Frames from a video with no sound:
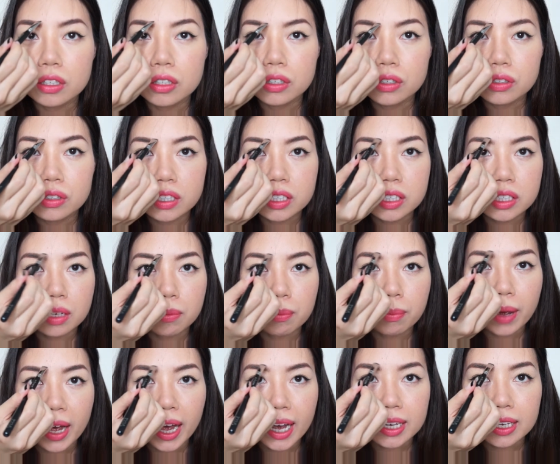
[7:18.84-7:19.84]
use this and
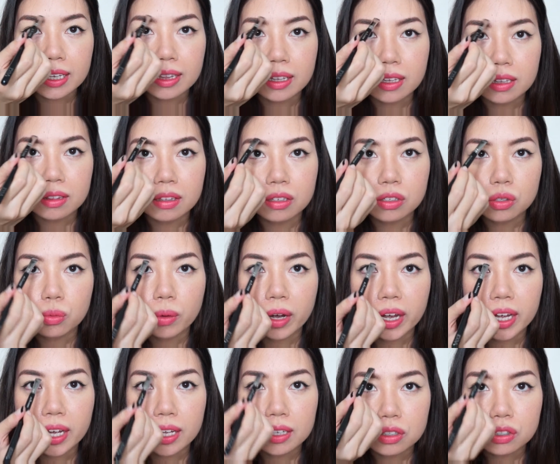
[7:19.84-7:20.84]
pack it like this
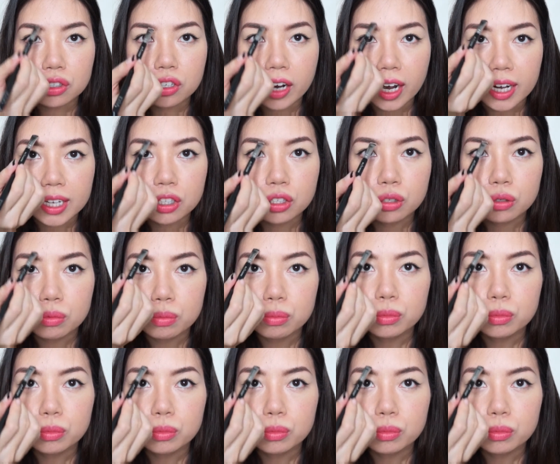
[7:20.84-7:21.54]
way and try to